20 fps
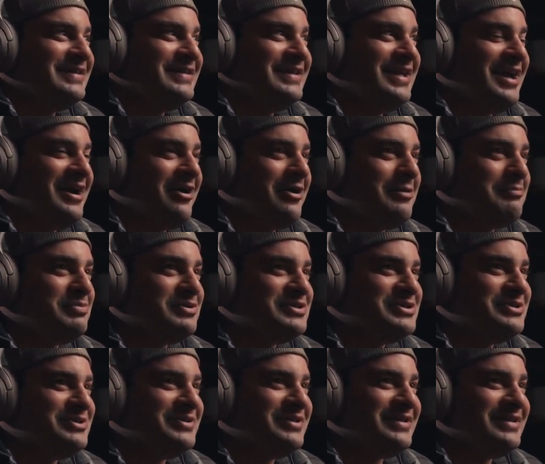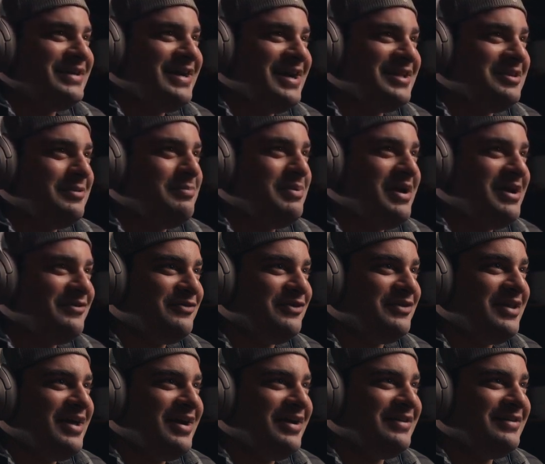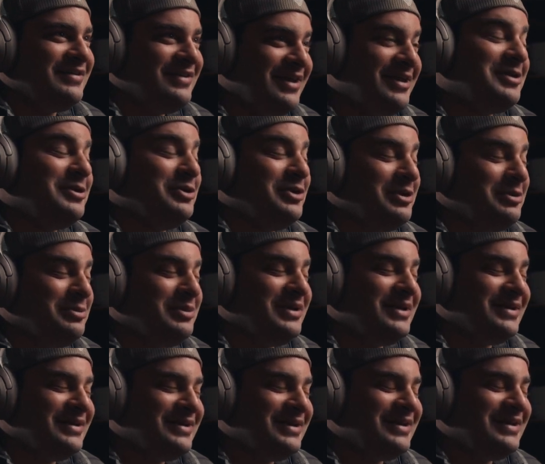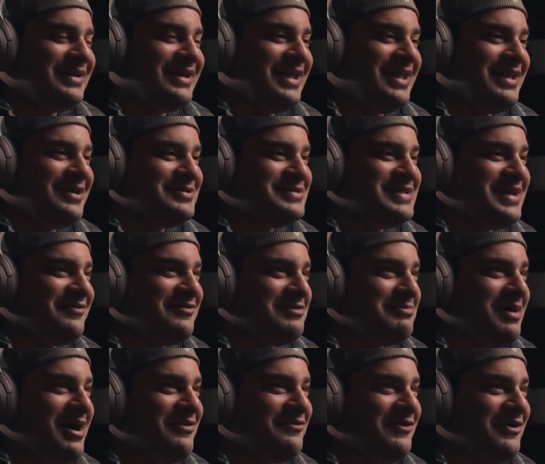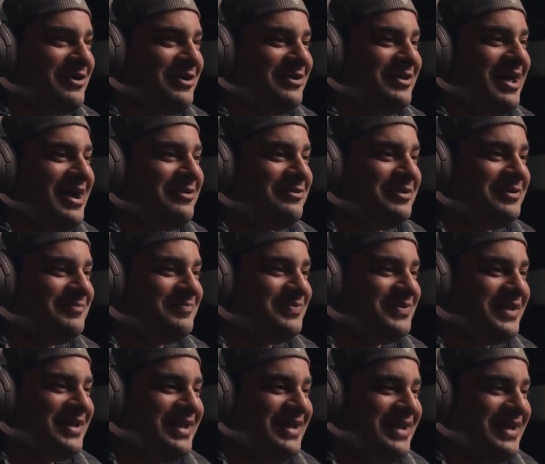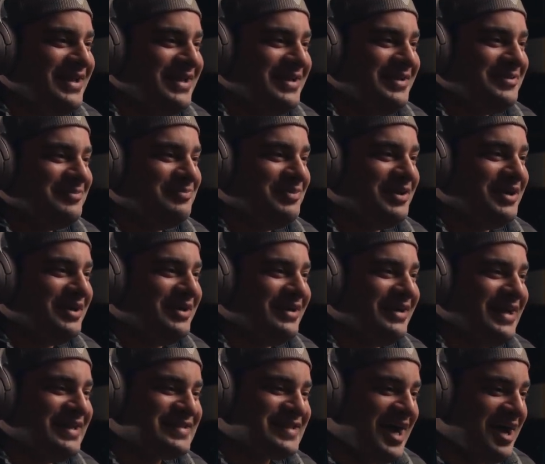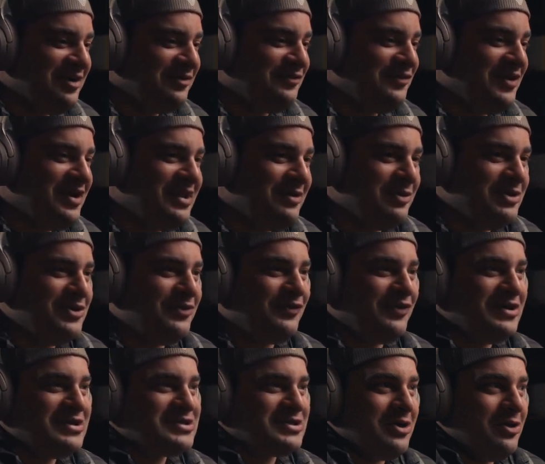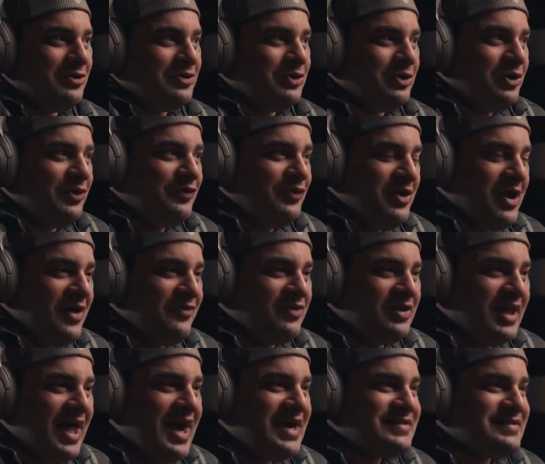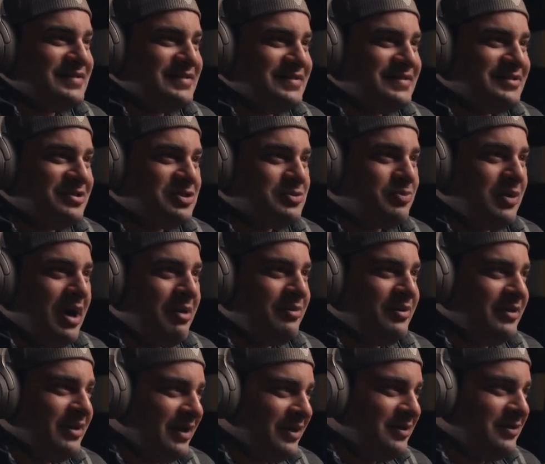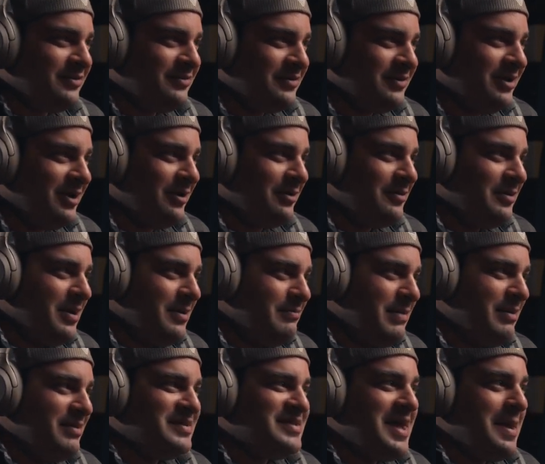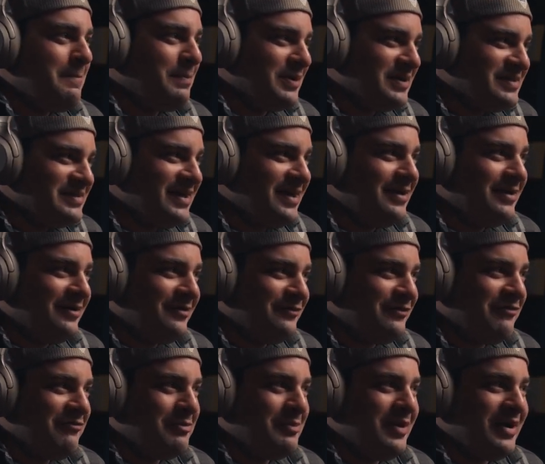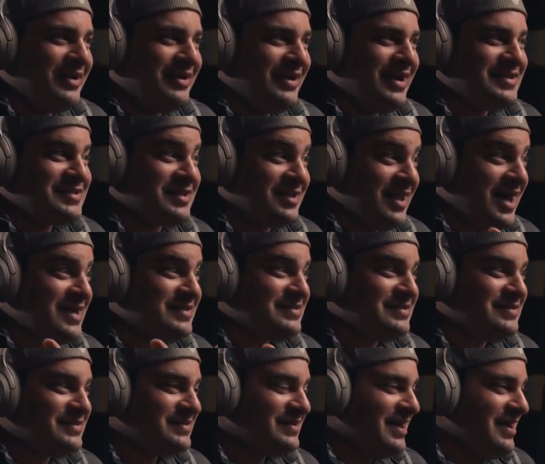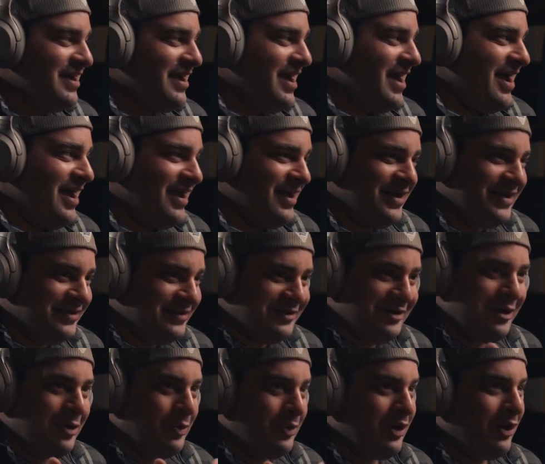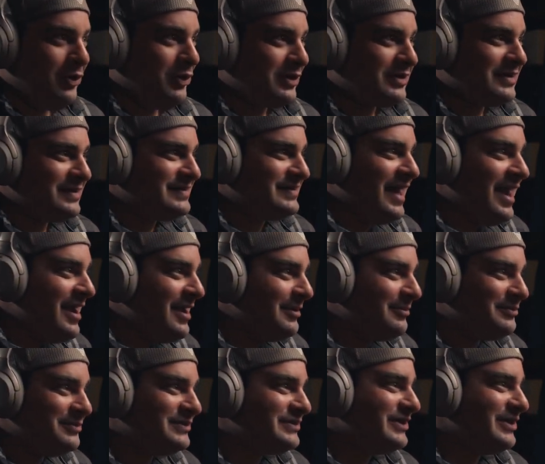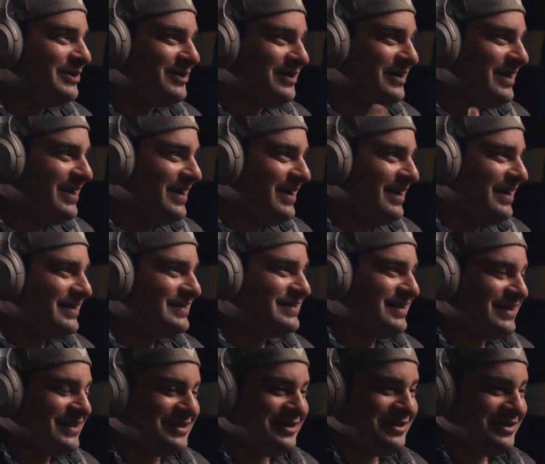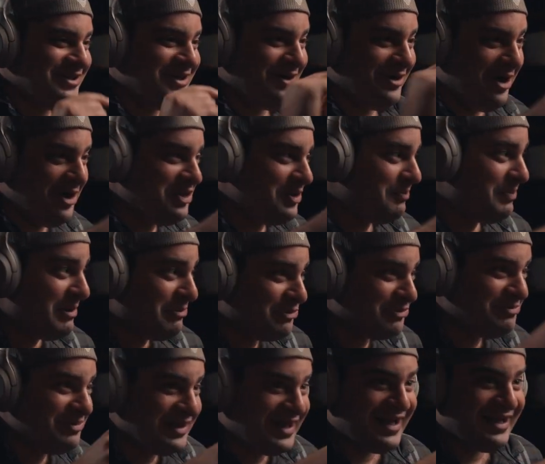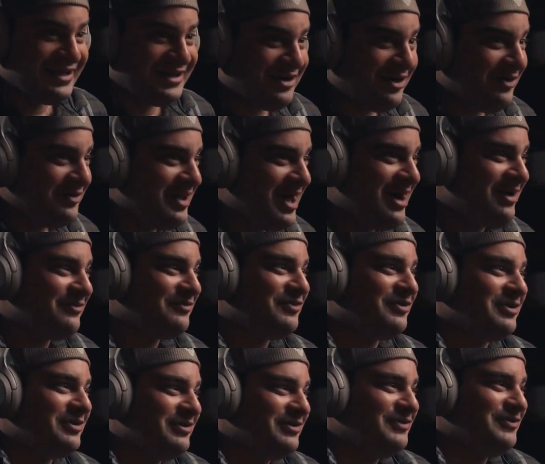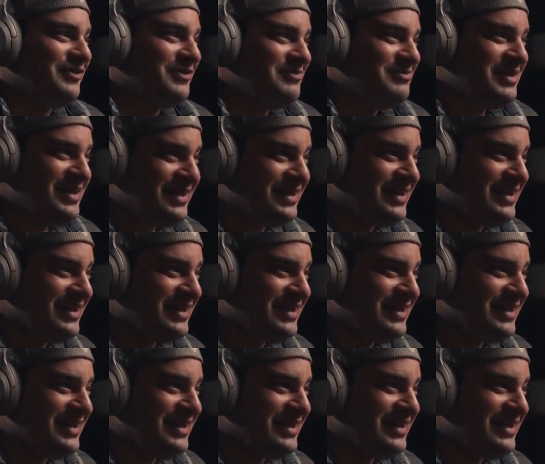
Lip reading: yeah, our platoon had to pay for that, including me. Yeah, that was definitely my fault on that one. But it's kind of funny when you first go through. If you have glasses, there's probably like maybe 10% of everybody has glasses, and we all look the same. So it's like other people would be getting called out for me